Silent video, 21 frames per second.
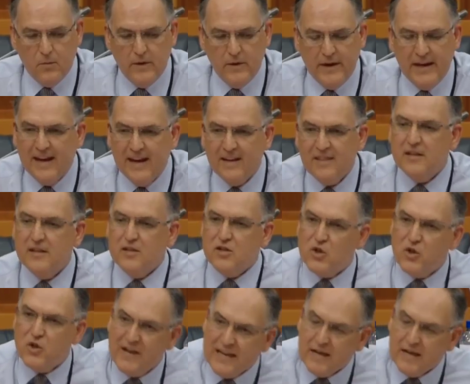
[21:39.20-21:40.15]
We had the
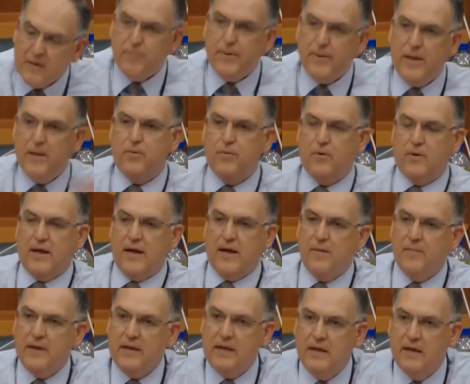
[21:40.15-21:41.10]
Trillion people
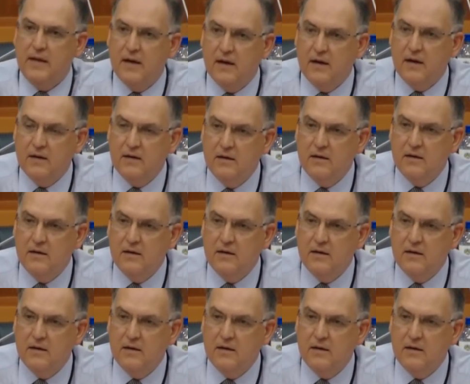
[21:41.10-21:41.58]
come in here